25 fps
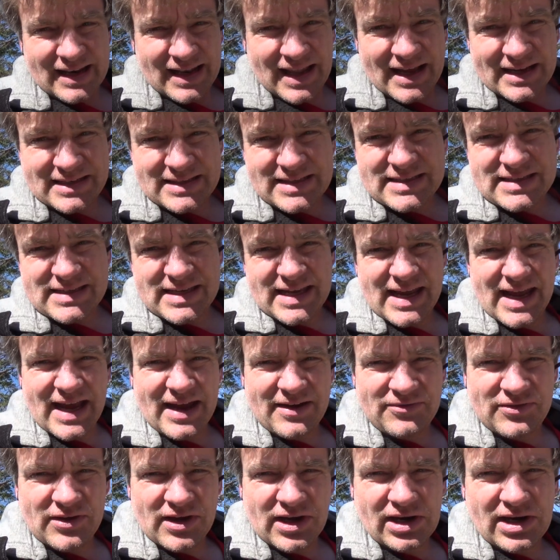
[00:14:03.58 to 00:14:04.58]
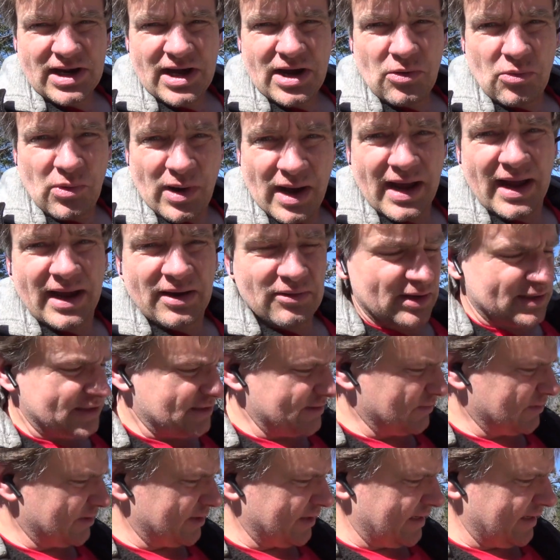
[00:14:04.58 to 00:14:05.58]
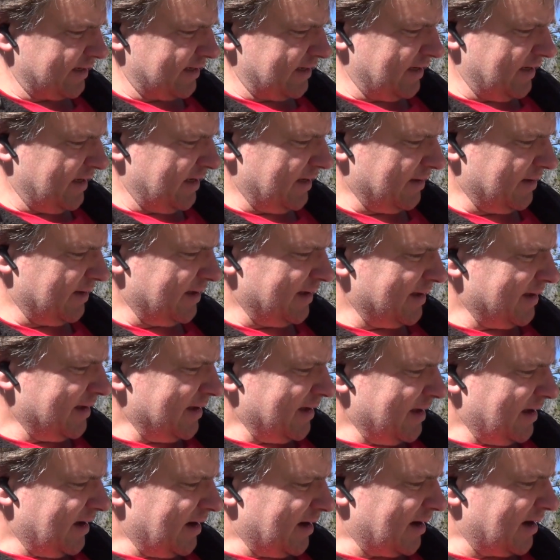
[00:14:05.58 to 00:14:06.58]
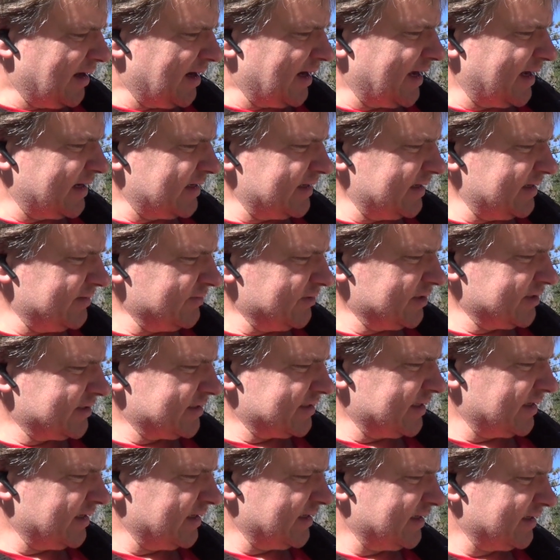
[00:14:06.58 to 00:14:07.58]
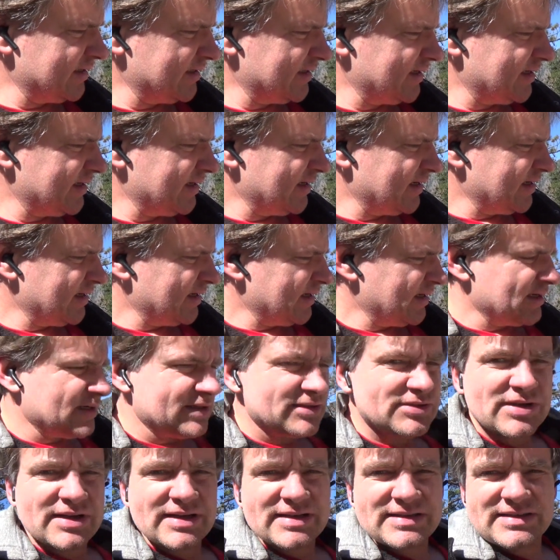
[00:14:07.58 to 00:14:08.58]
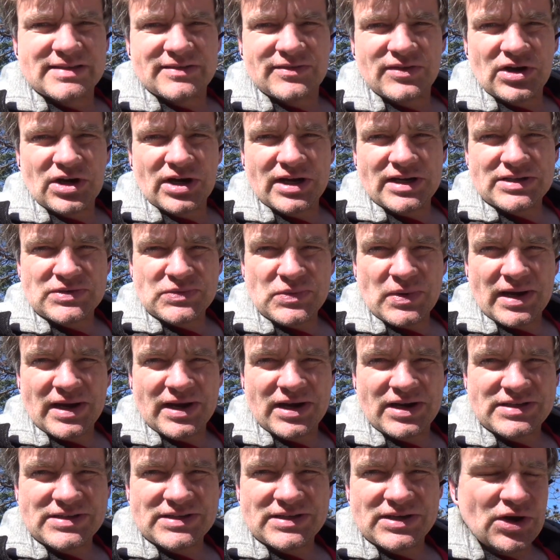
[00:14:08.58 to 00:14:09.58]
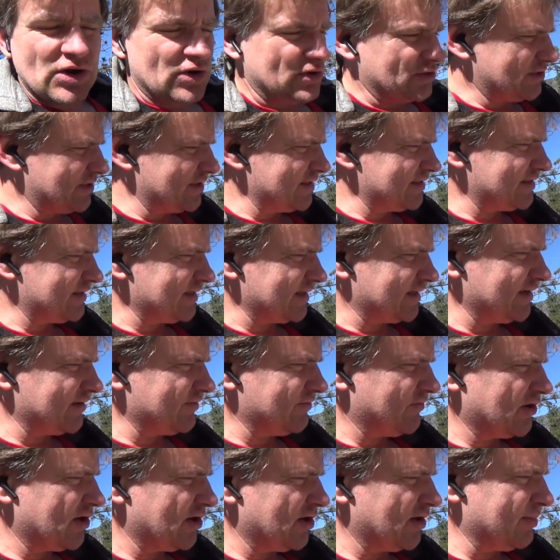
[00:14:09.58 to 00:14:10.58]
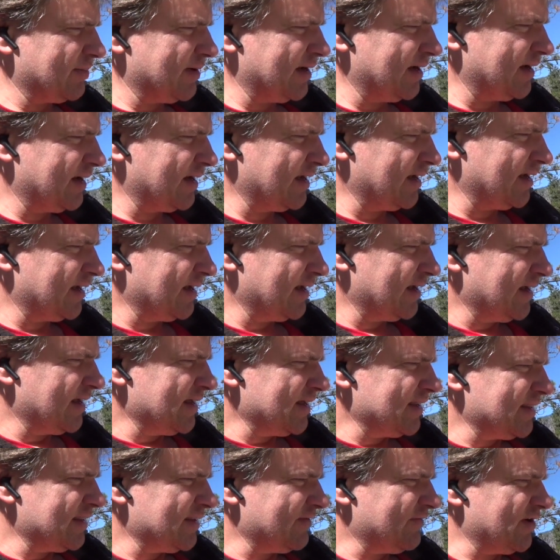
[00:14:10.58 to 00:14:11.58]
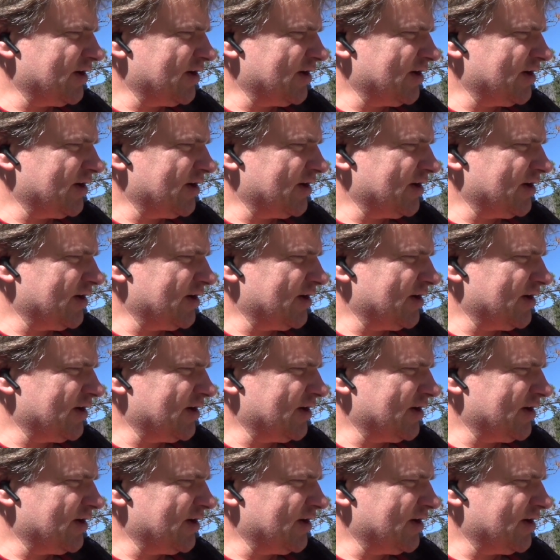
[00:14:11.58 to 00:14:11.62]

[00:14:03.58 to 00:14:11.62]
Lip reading: like to say I figured out why it wasn't working. All I did was trace the various wires and hoses to confirm the